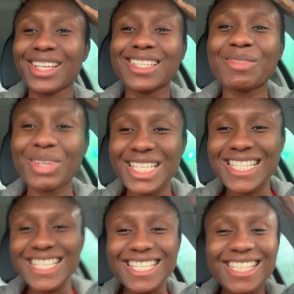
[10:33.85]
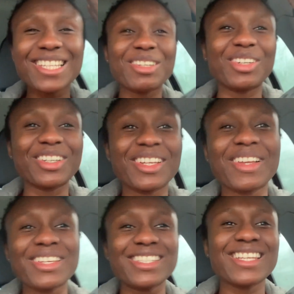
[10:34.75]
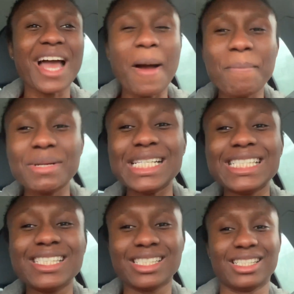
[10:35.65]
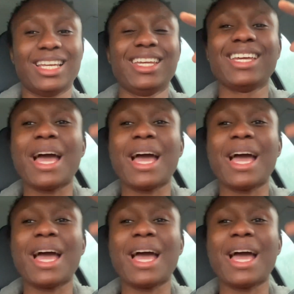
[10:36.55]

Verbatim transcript: spending 300 see i'm bleeding